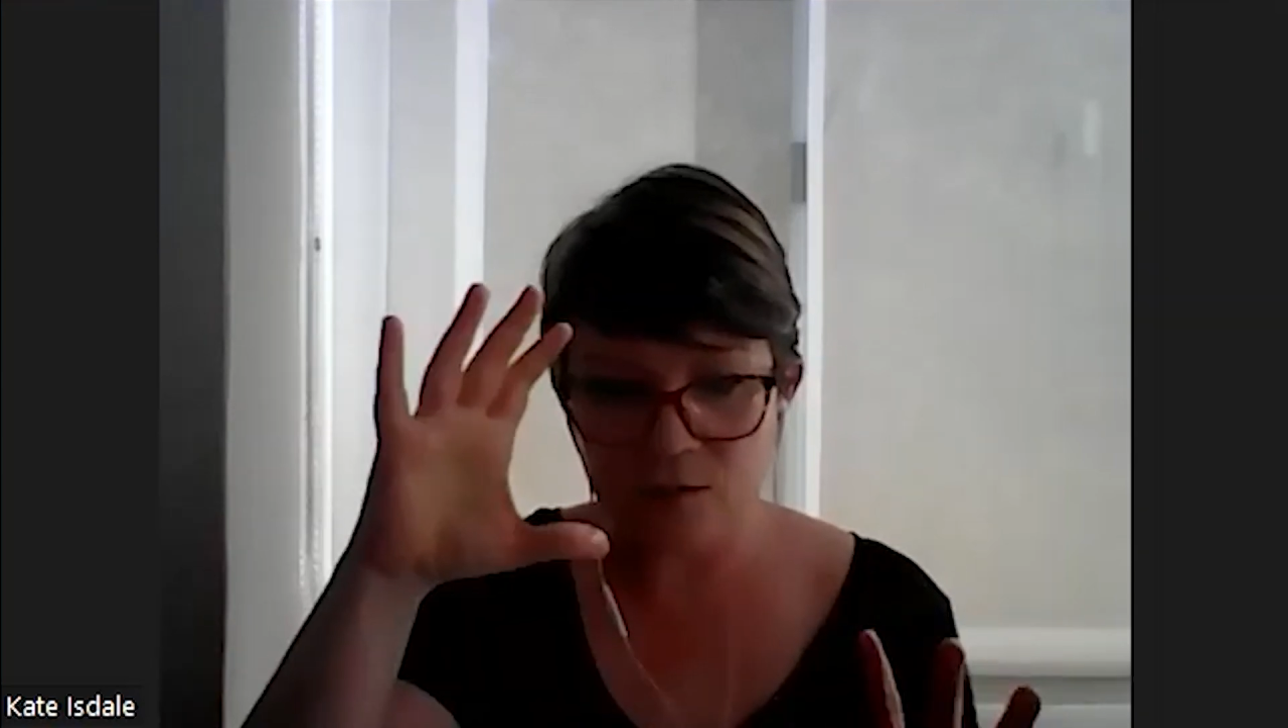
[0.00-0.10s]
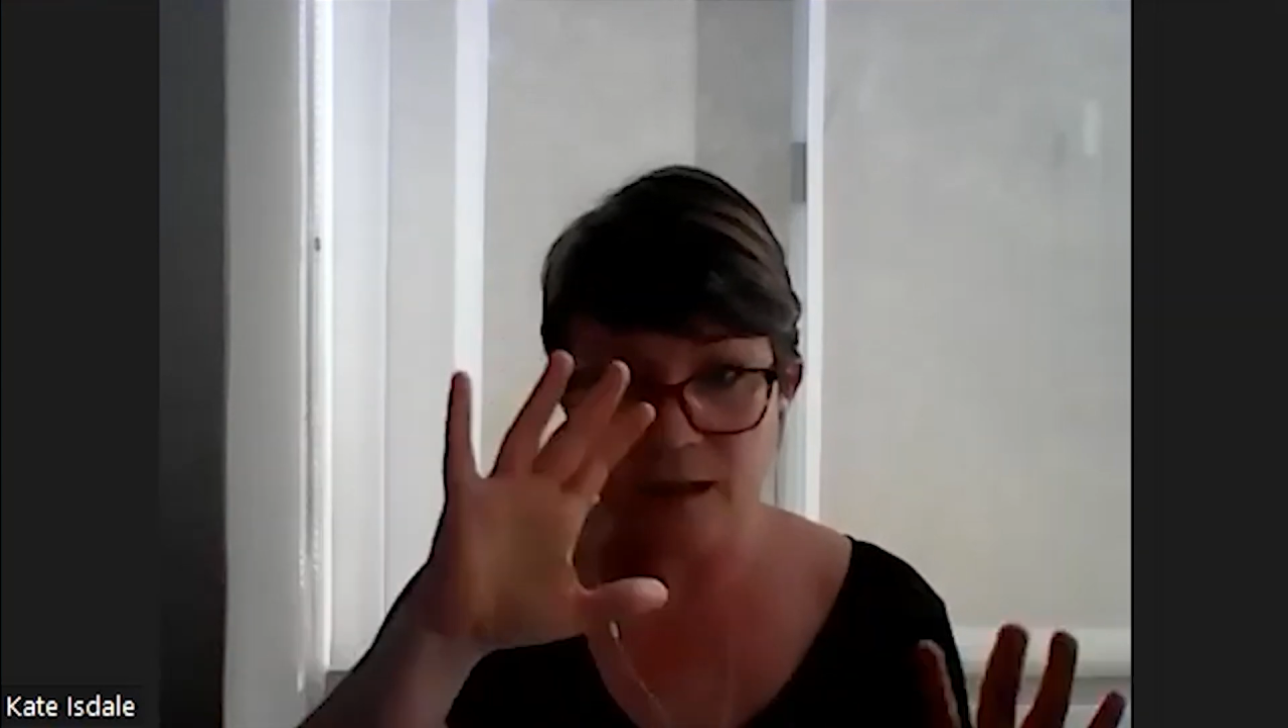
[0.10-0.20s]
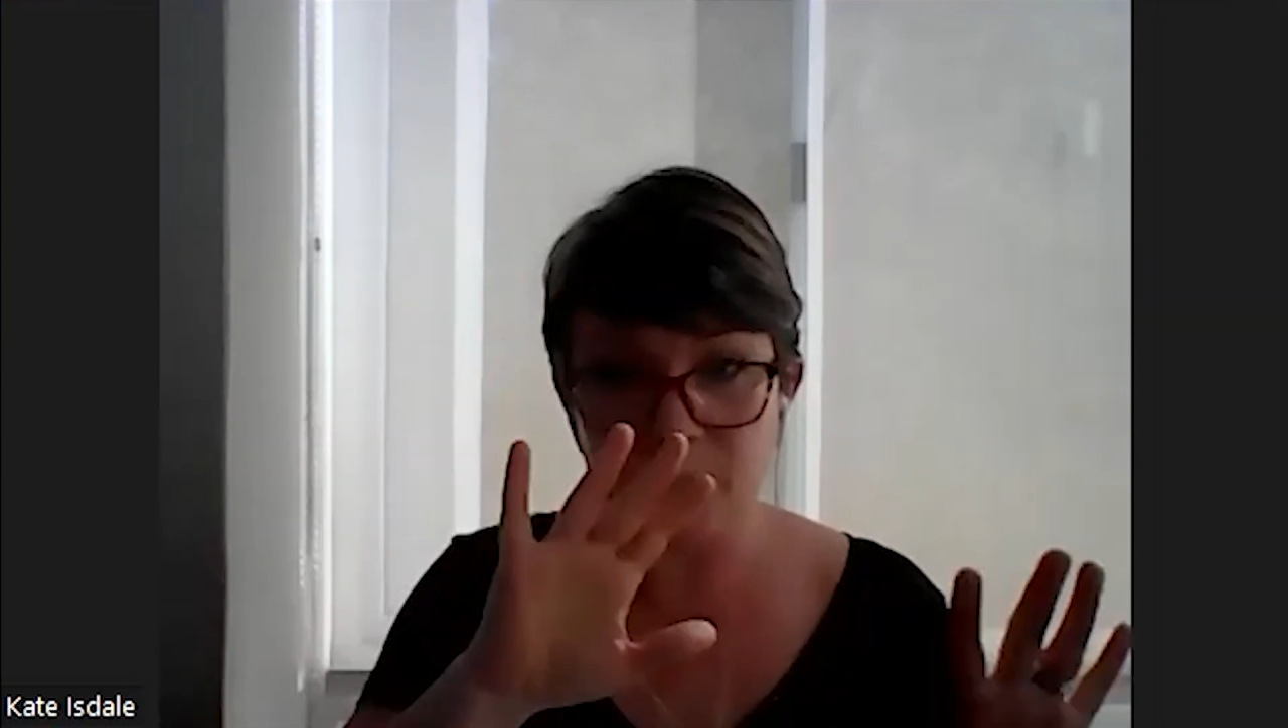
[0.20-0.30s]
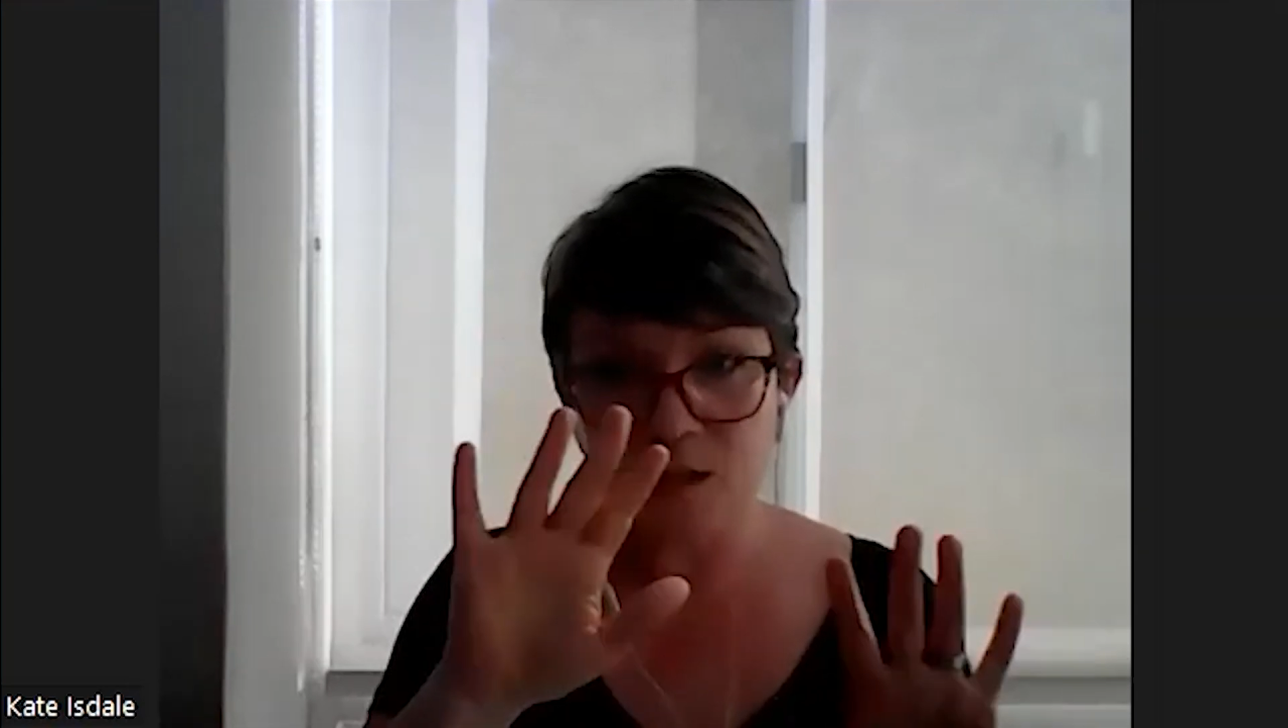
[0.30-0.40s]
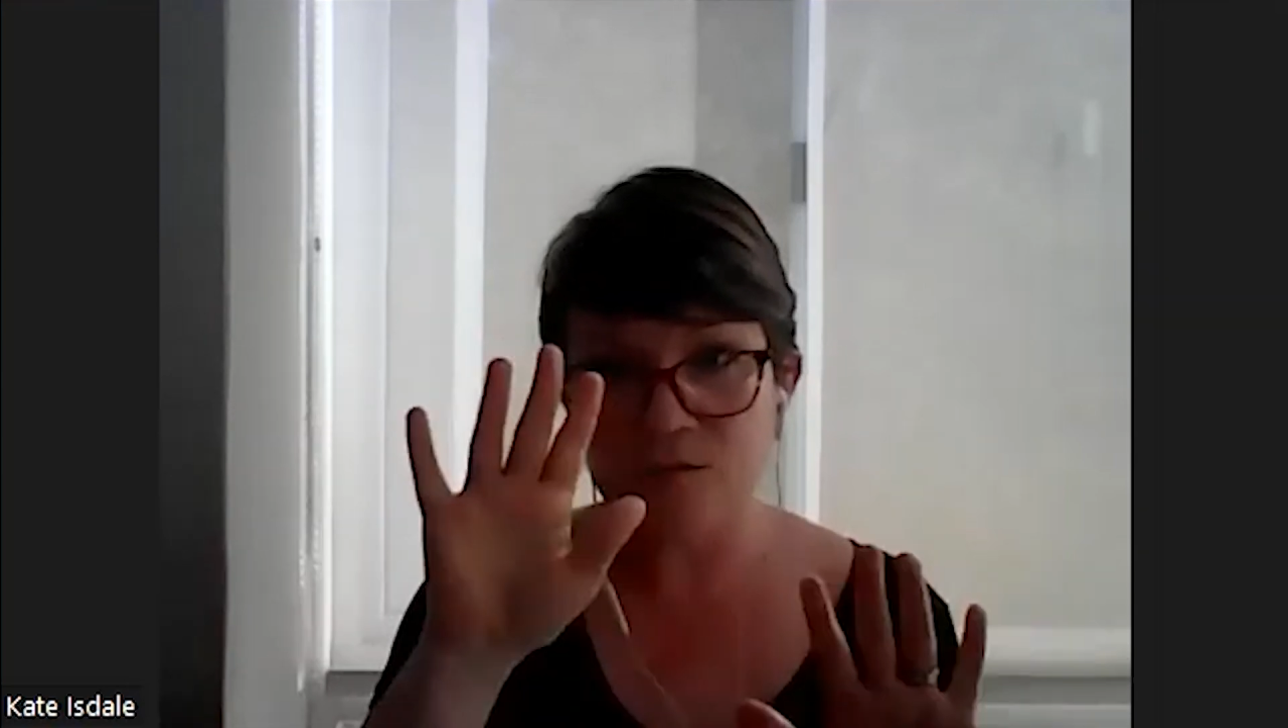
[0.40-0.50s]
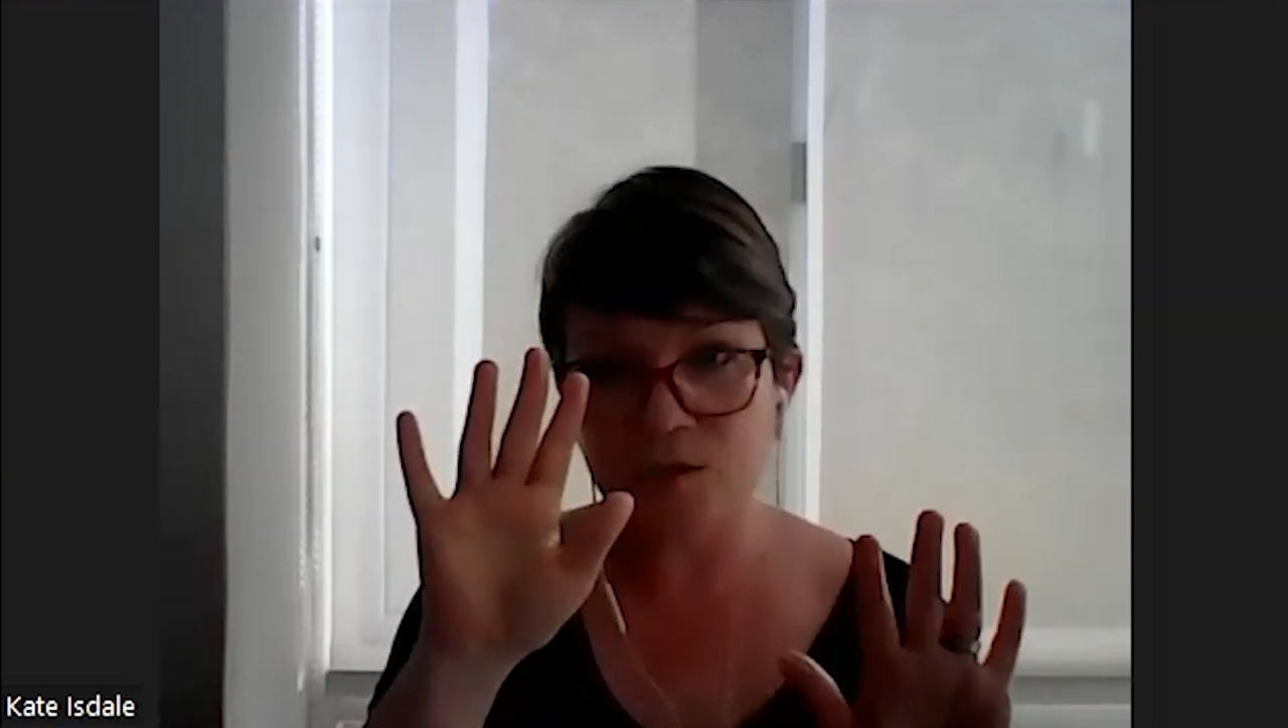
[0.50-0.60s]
image of